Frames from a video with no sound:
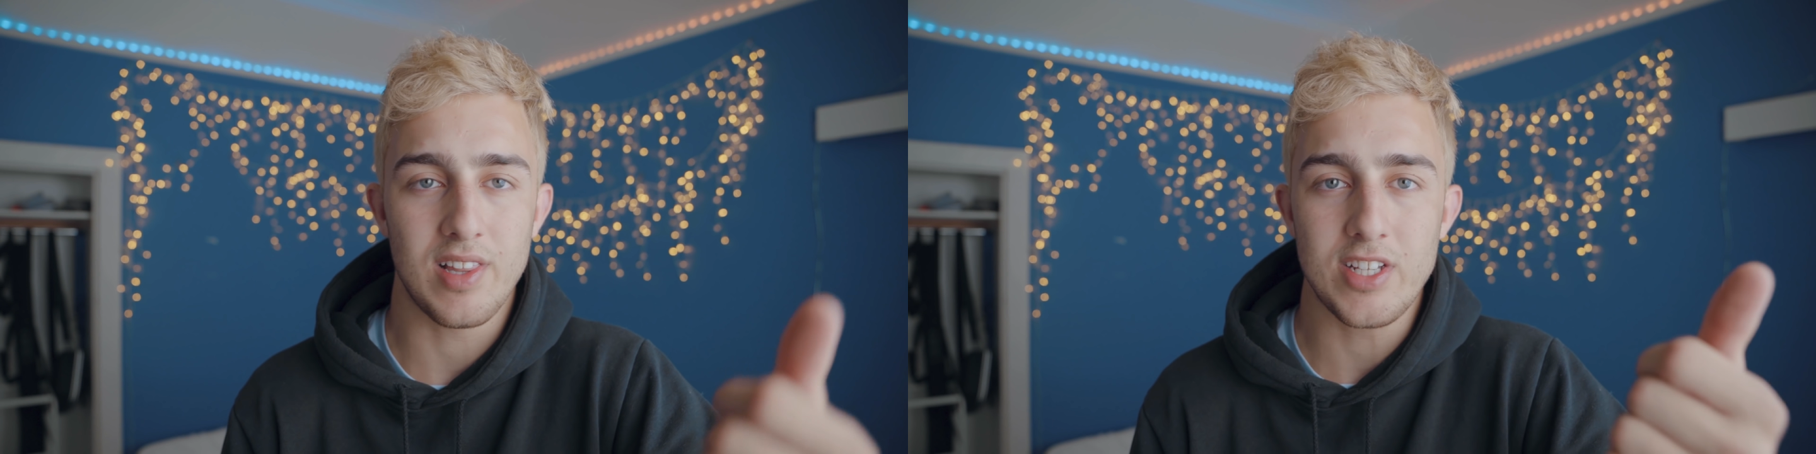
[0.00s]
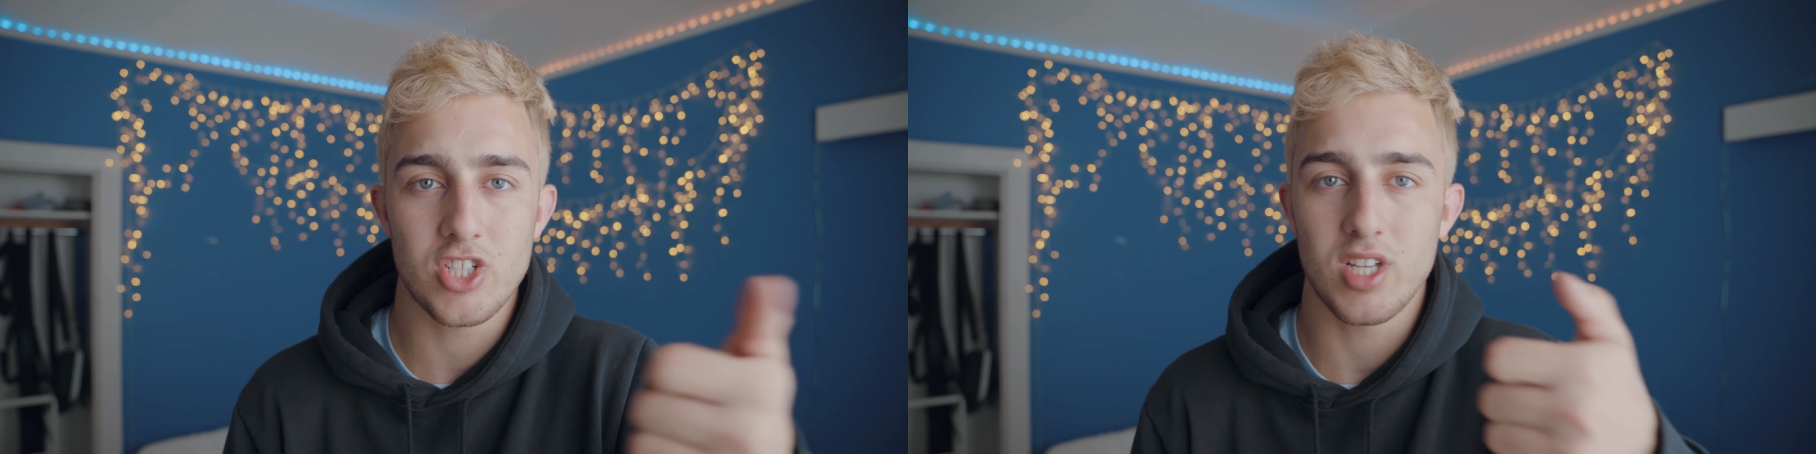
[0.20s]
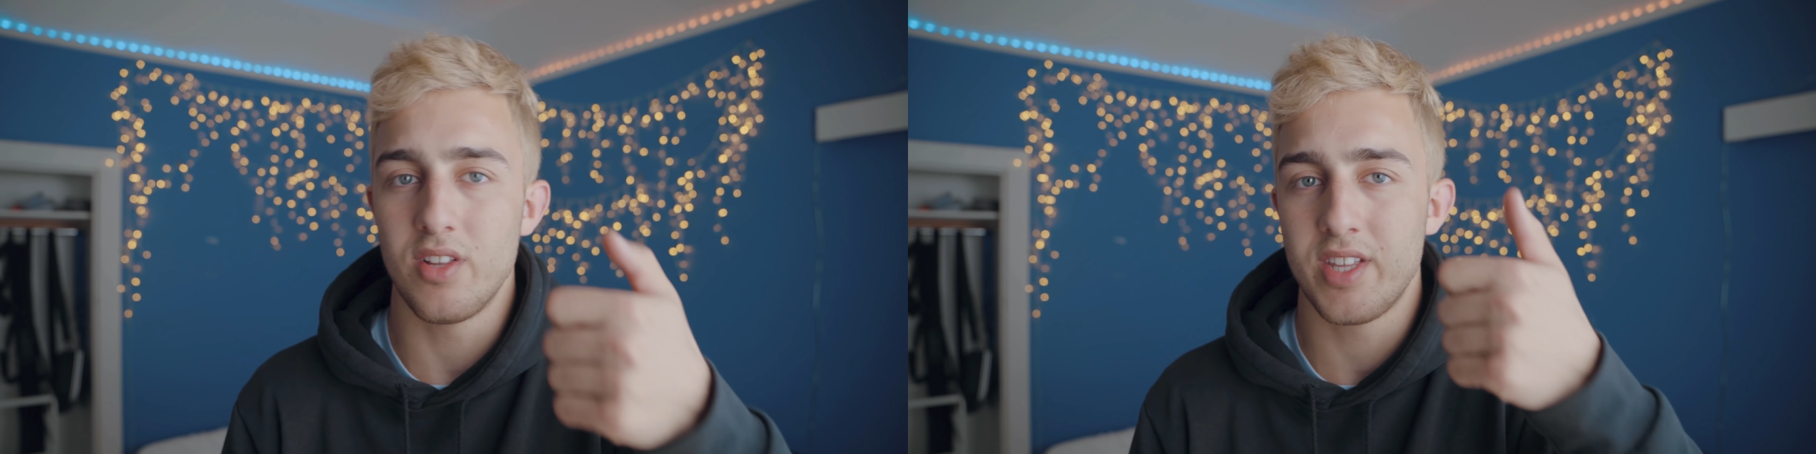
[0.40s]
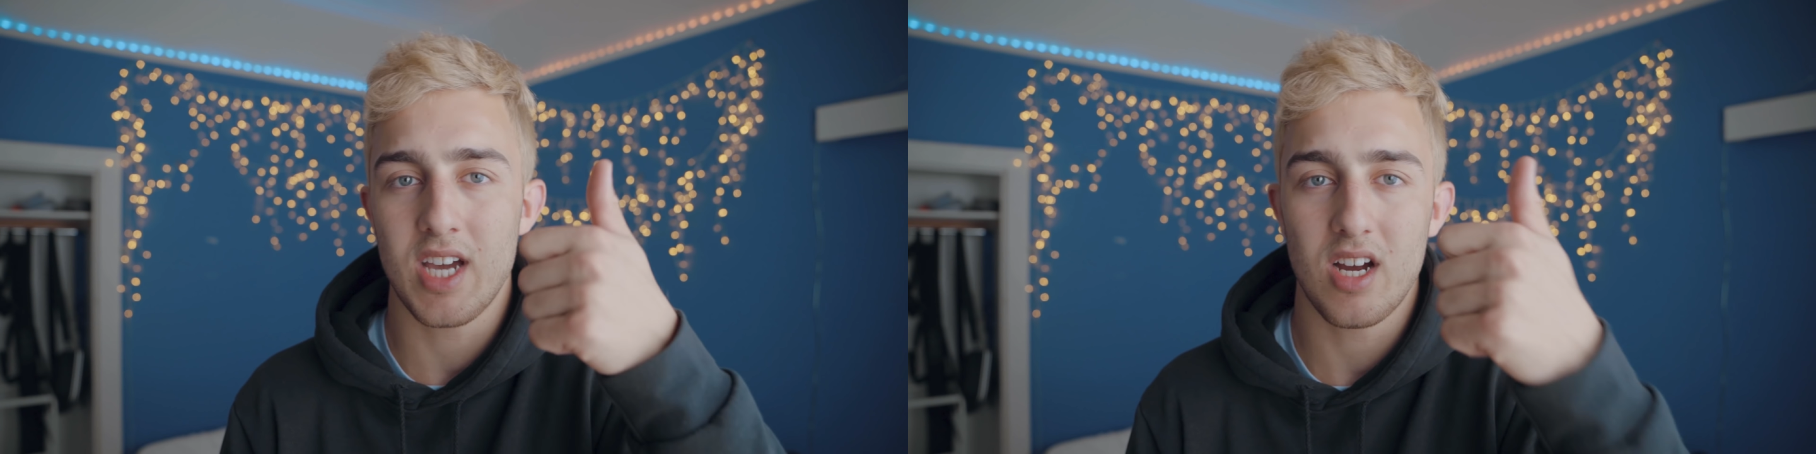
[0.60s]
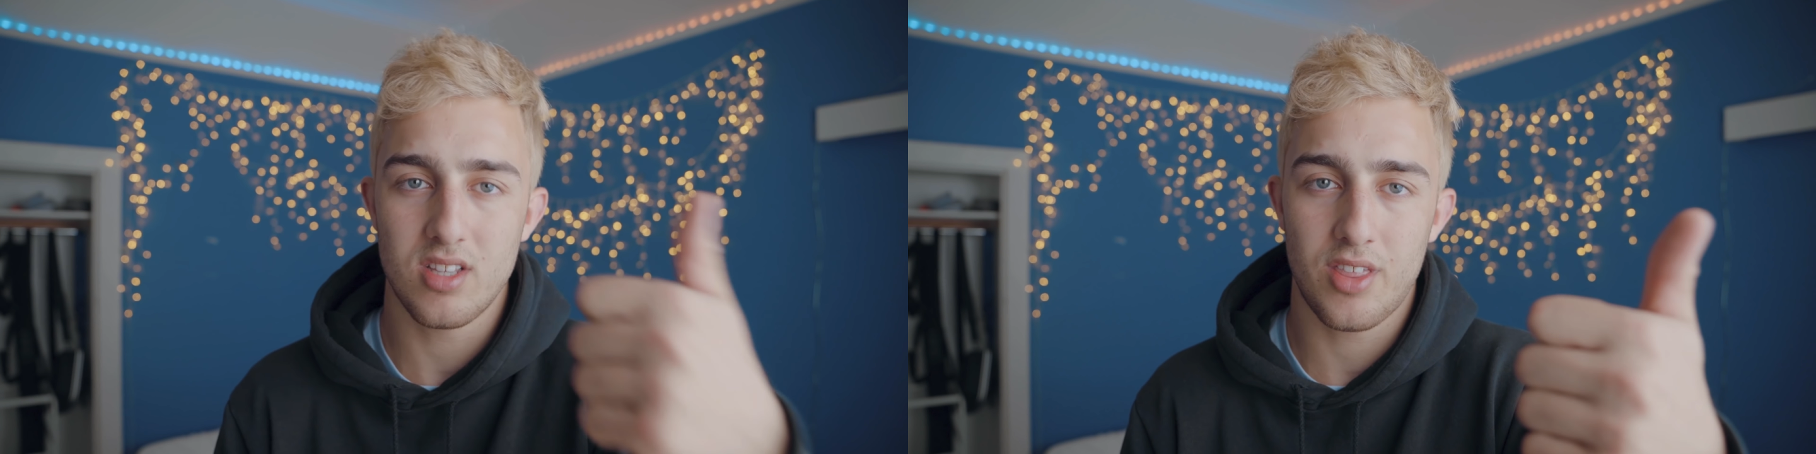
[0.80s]
literally only
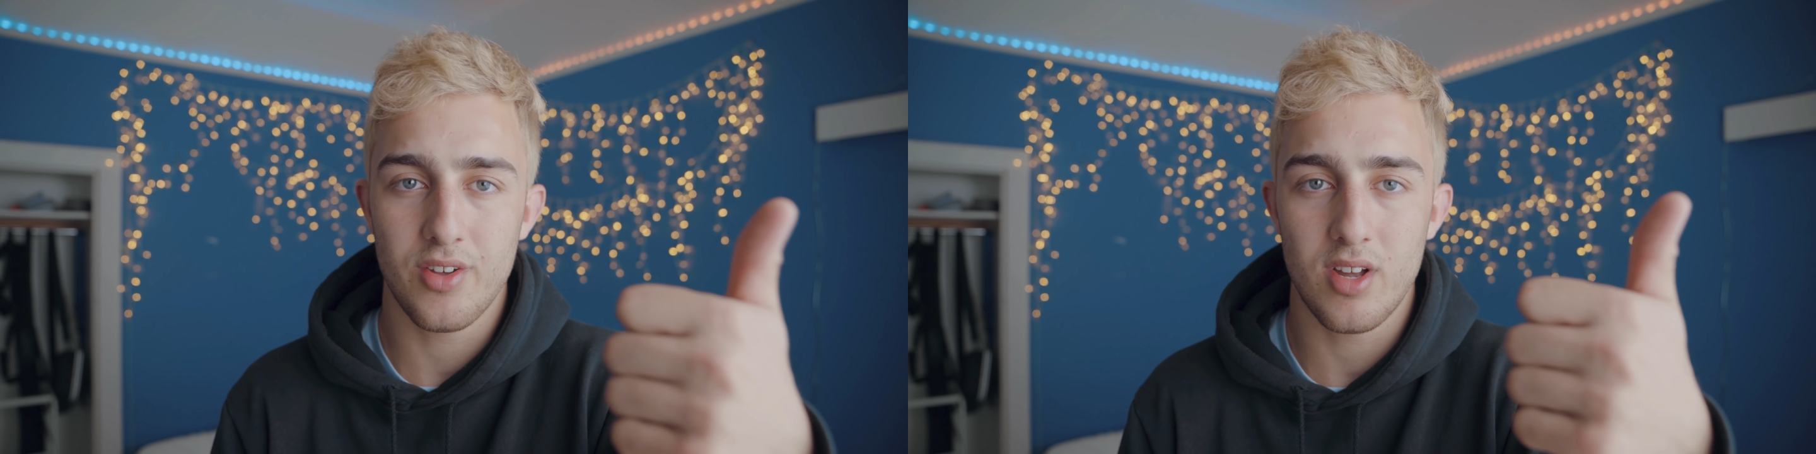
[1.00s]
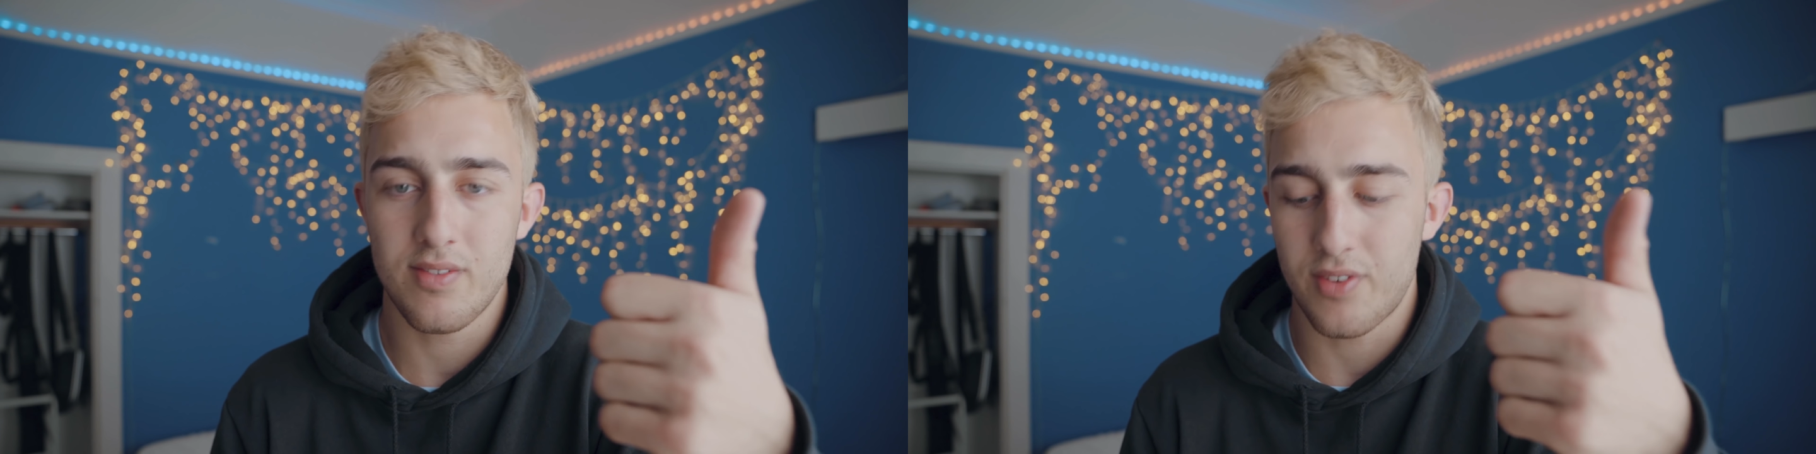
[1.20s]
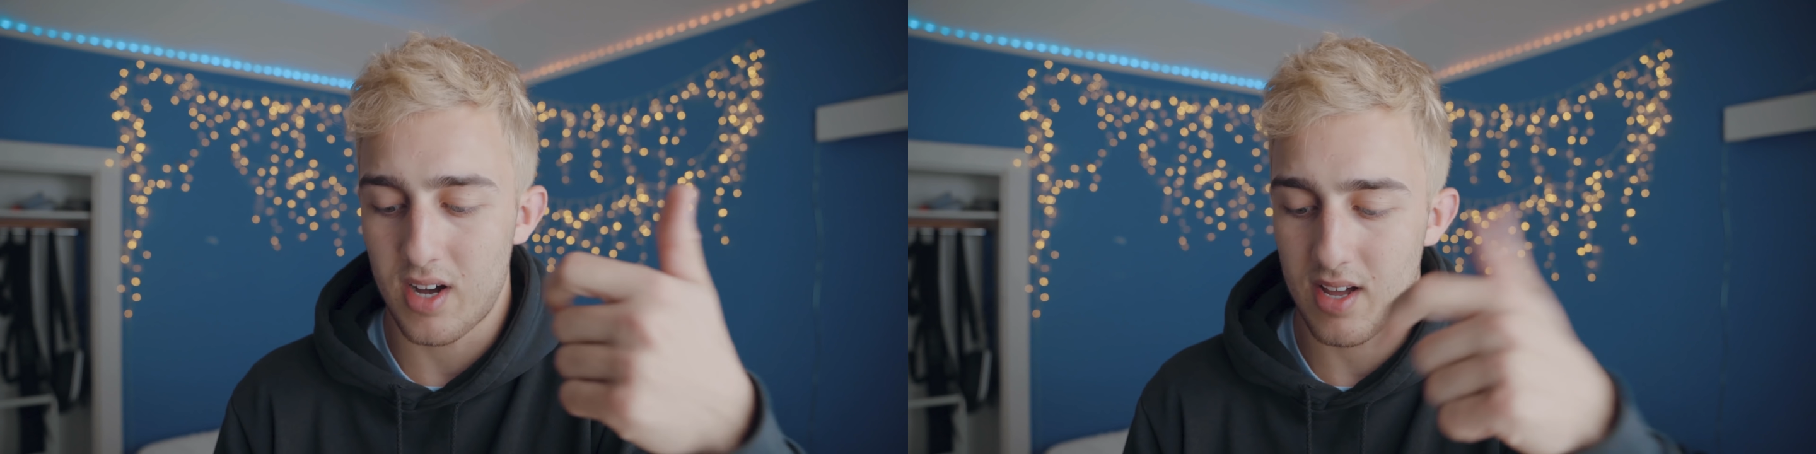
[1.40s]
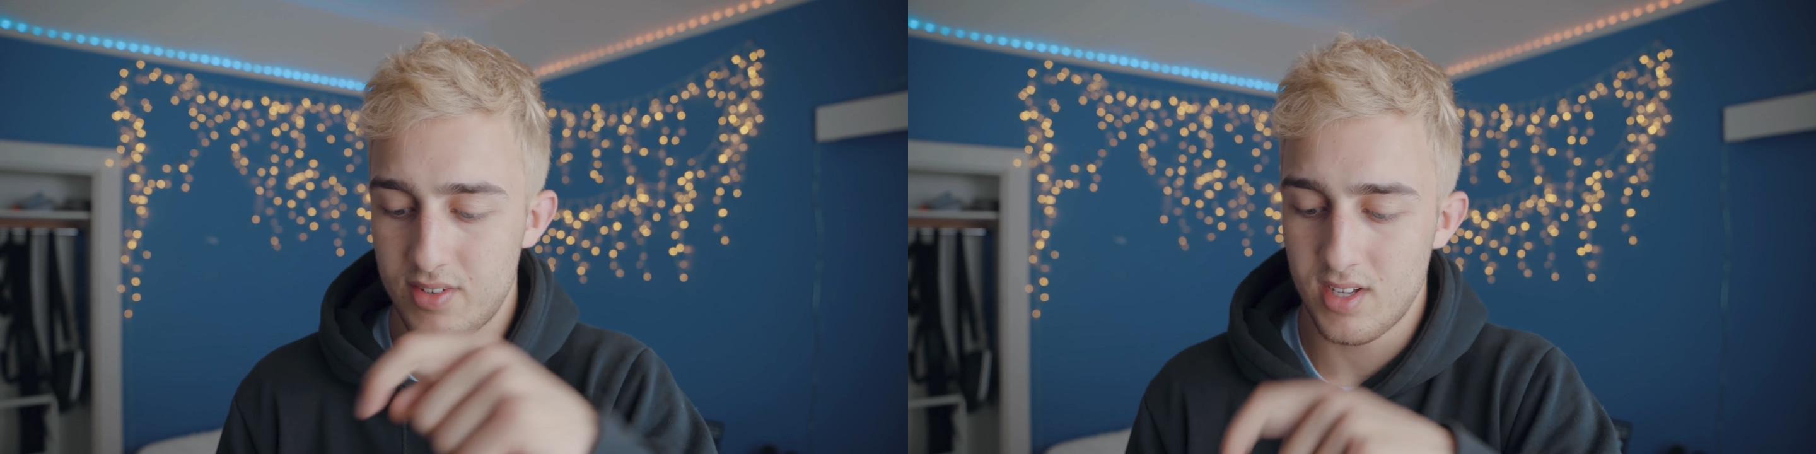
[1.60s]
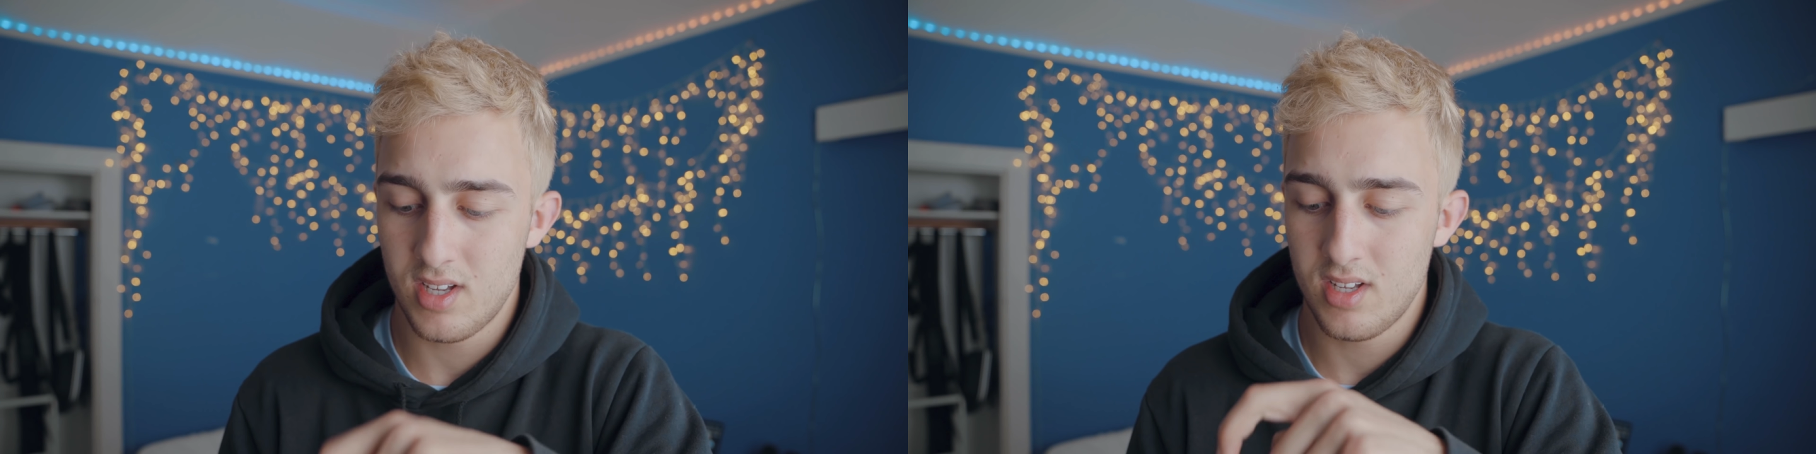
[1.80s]
carry the 35,